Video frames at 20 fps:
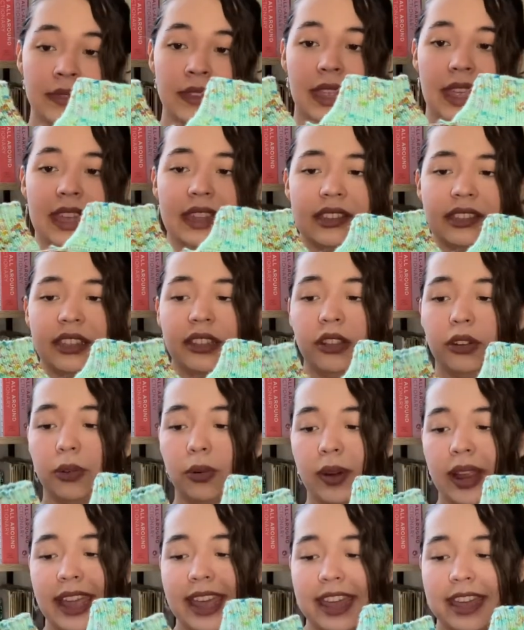It's a
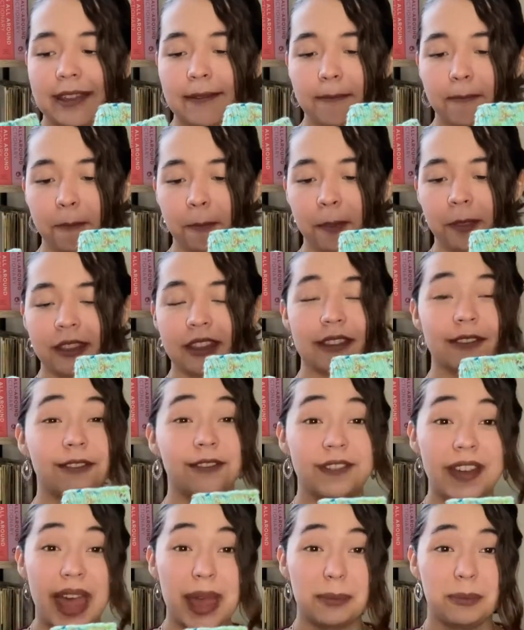great
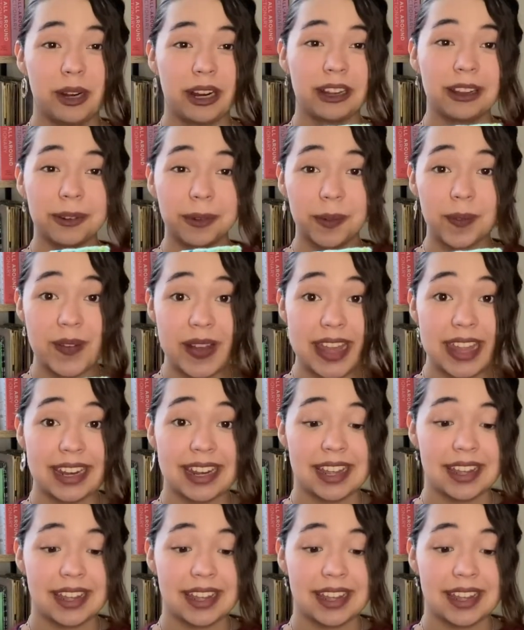fabric when